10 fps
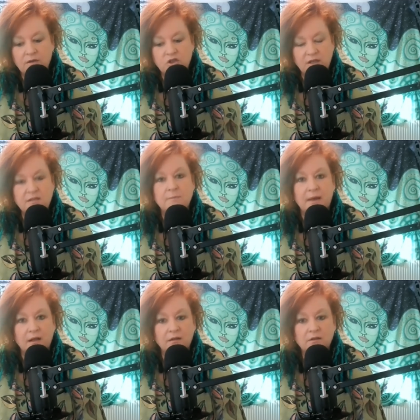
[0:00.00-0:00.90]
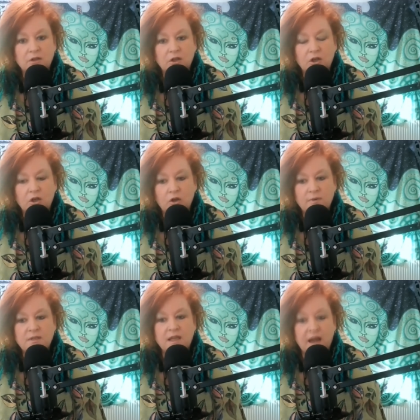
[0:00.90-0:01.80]
Jezebel,
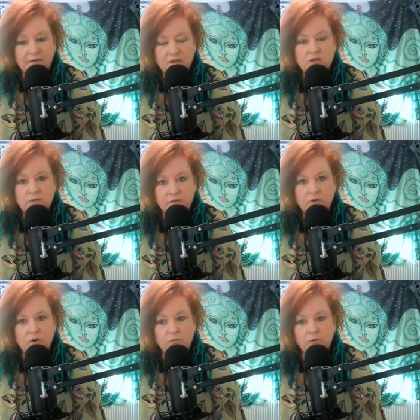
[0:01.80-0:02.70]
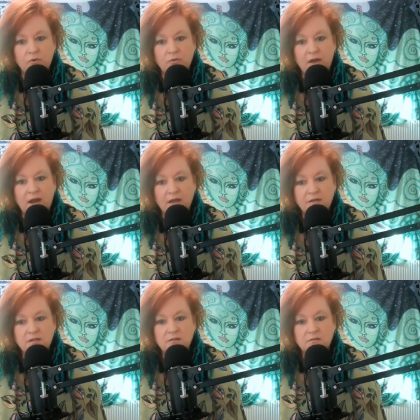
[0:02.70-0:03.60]
who is a character in the novel that
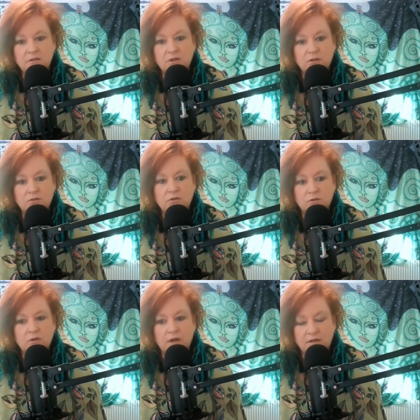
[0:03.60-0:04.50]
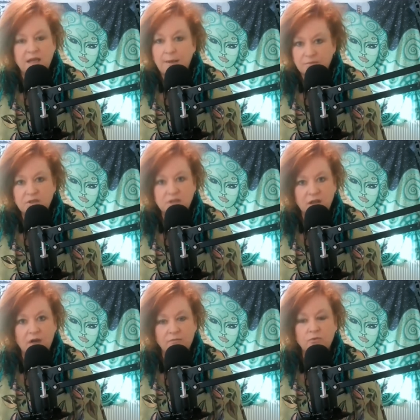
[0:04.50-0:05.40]
has attempted to
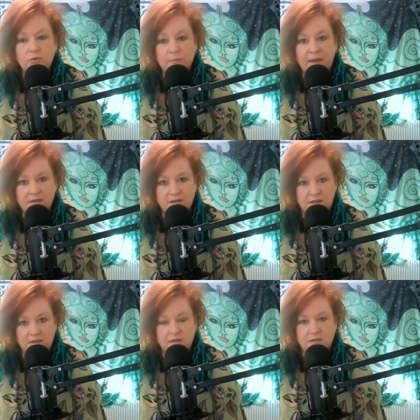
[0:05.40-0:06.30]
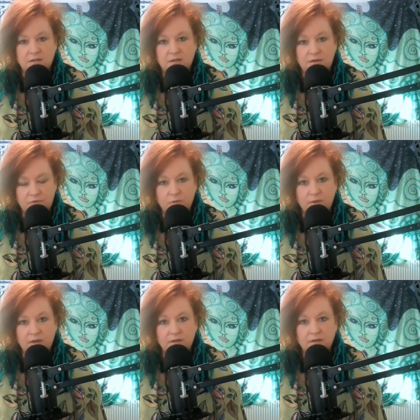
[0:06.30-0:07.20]
cover all bases, if you
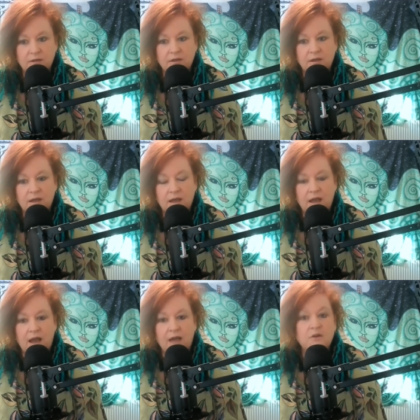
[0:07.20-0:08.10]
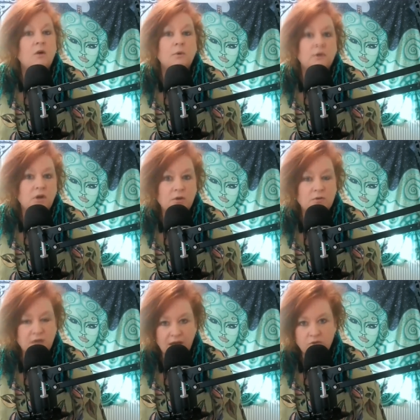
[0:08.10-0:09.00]
will. And no one
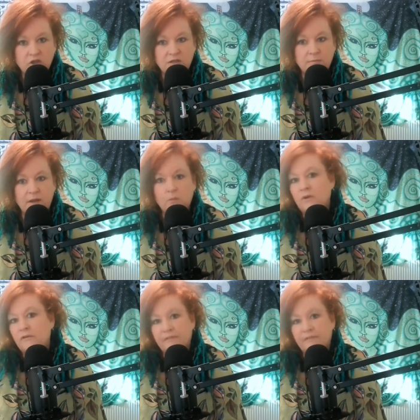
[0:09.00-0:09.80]
knows how Jezebel will